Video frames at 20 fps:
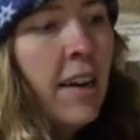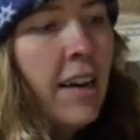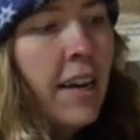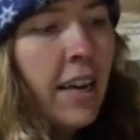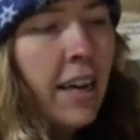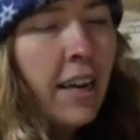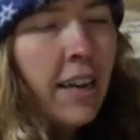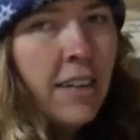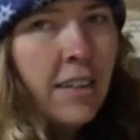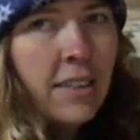
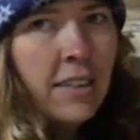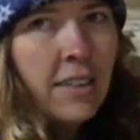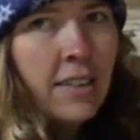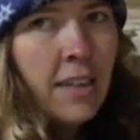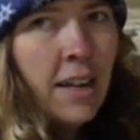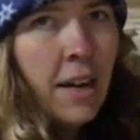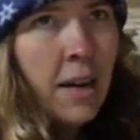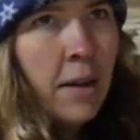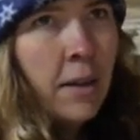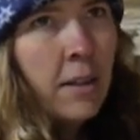and
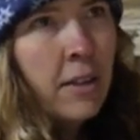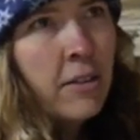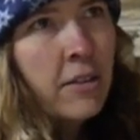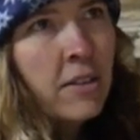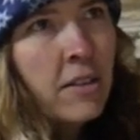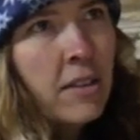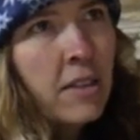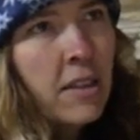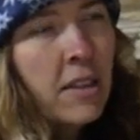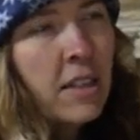uh,
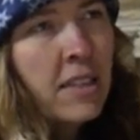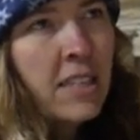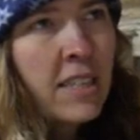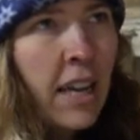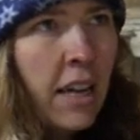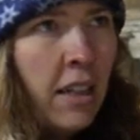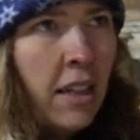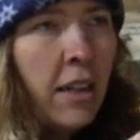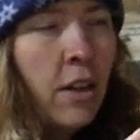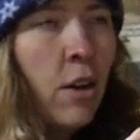there's the
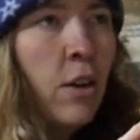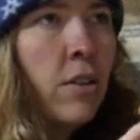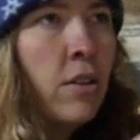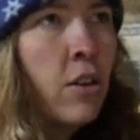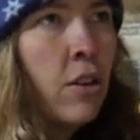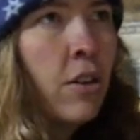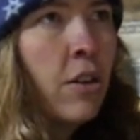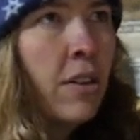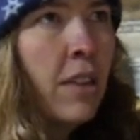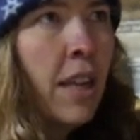scale had all
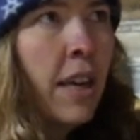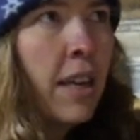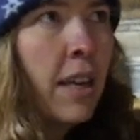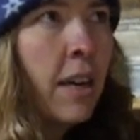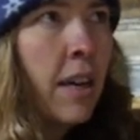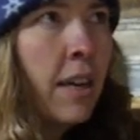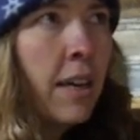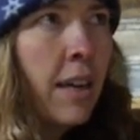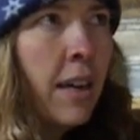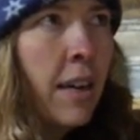turned like
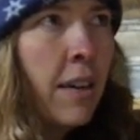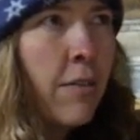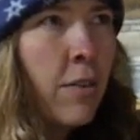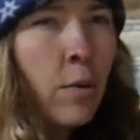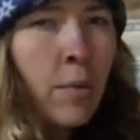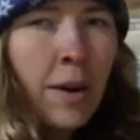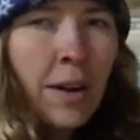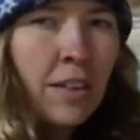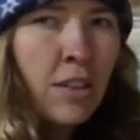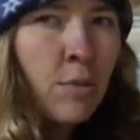a kind of a
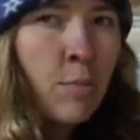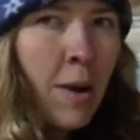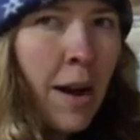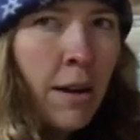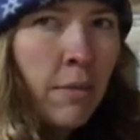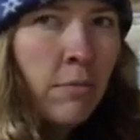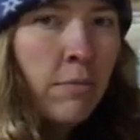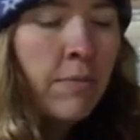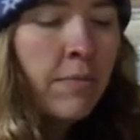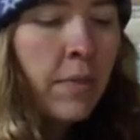reddish
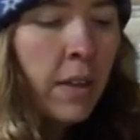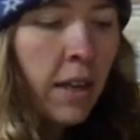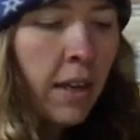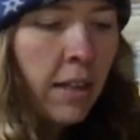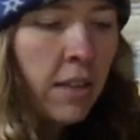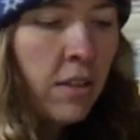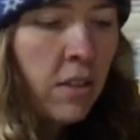brown and